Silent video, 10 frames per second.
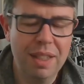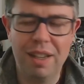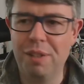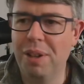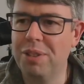
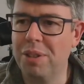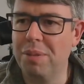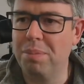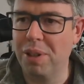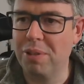I wrote a
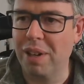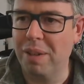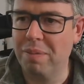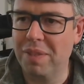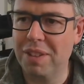
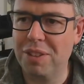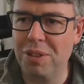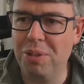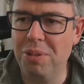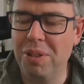program
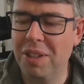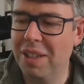to